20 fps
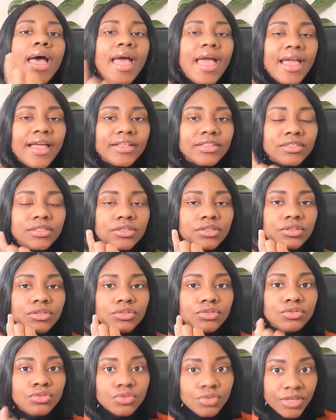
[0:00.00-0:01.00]
and
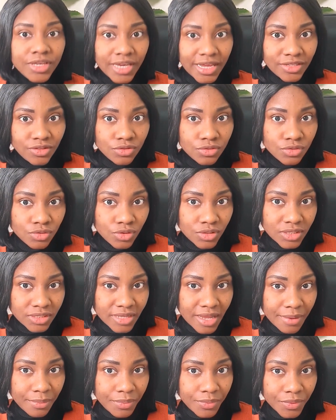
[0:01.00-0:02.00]
you get to North
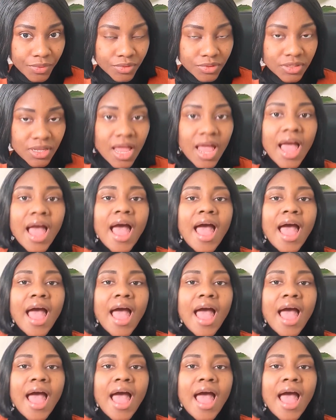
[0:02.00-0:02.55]
Cyprus.